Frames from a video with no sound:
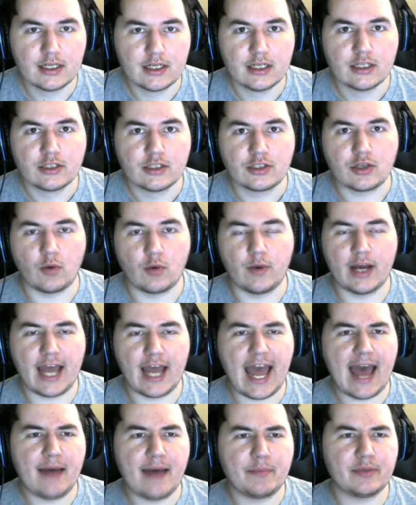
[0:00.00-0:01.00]
So what
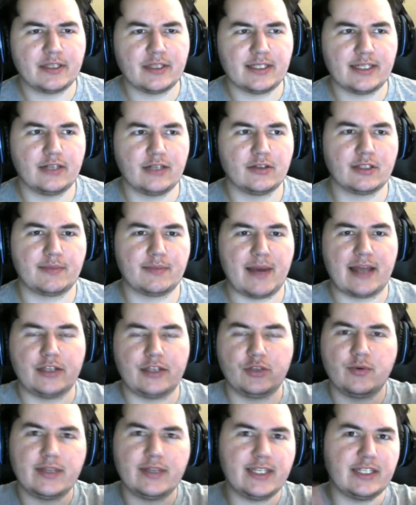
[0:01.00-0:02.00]
happens here is by
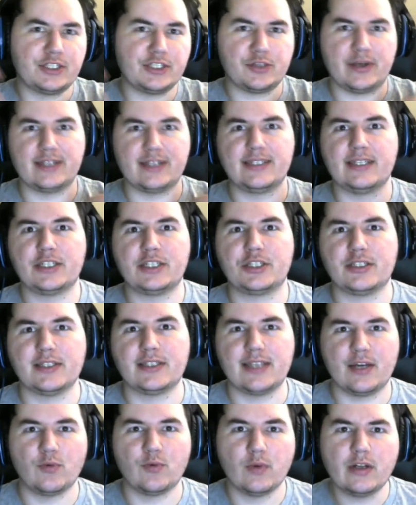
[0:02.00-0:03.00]
doing these transitions,
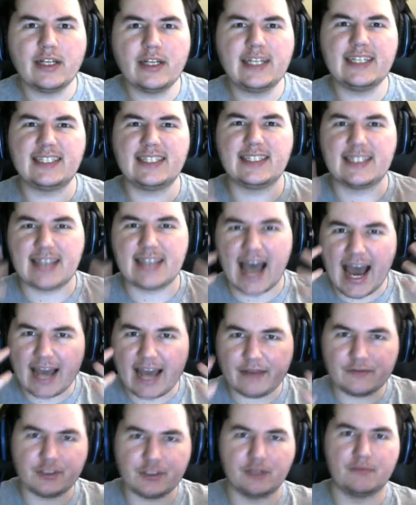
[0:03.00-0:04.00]
it really
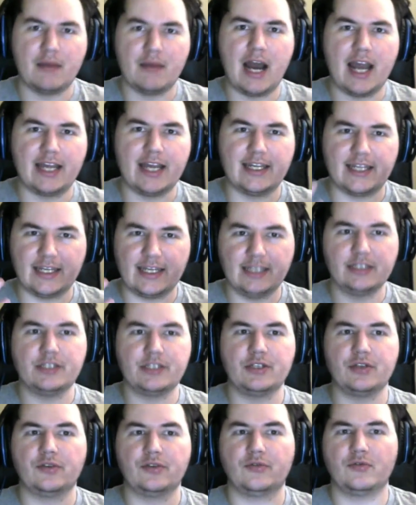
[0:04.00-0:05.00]
dives your mind
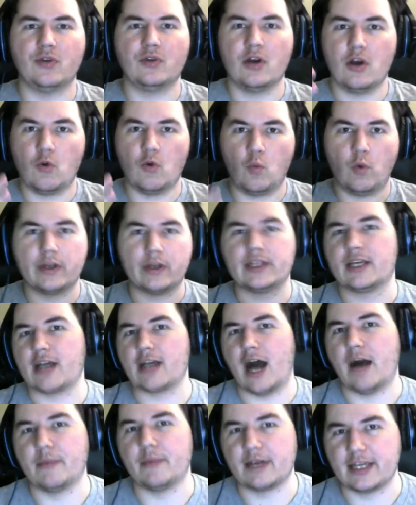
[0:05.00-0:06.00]
into what the
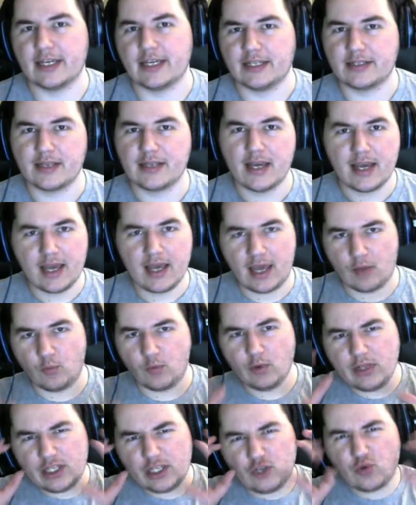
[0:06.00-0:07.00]
comic is. It
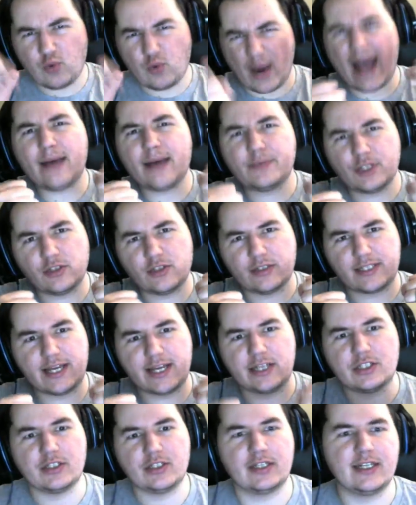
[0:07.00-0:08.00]
really grabs your
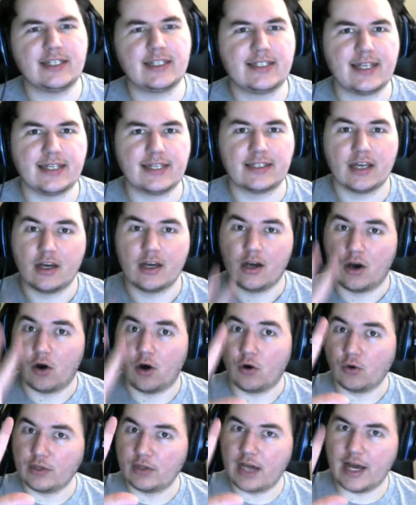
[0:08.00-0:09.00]
attention and it says,
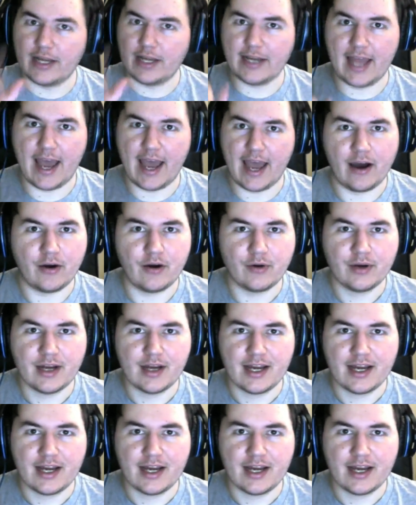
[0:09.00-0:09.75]
hold on now.